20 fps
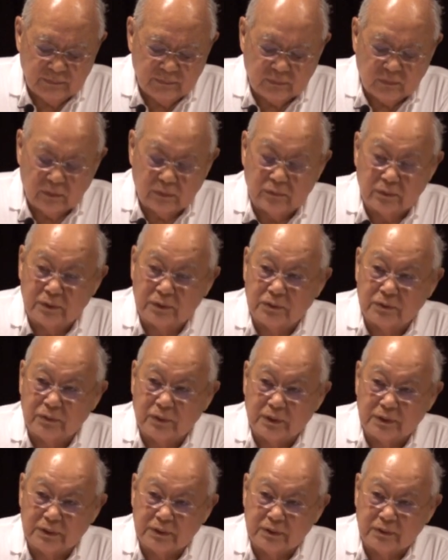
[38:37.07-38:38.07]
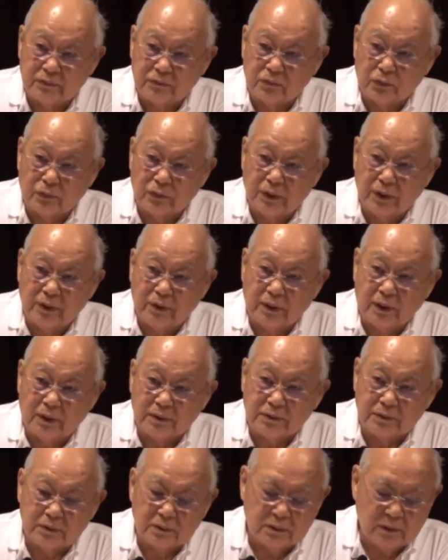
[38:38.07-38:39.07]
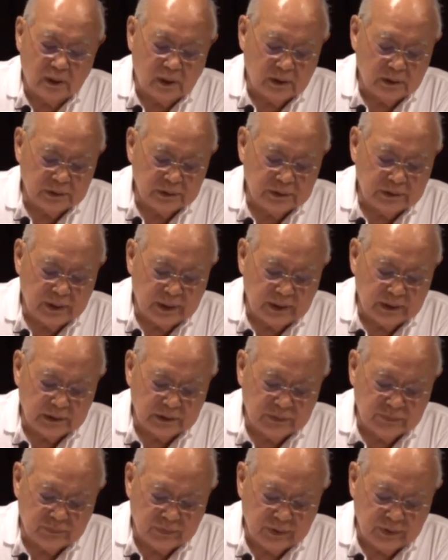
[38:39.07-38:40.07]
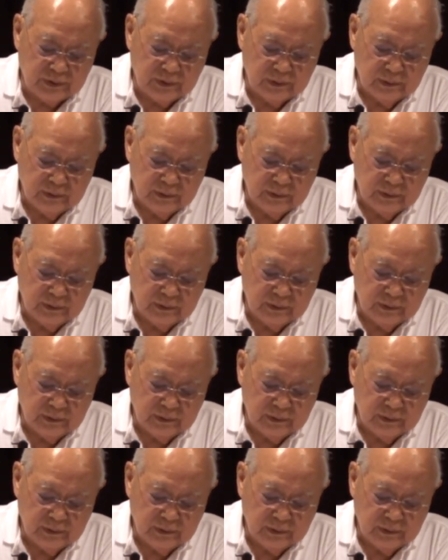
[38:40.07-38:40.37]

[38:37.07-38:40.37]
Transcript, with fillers: for a redress of $20,000 tax free.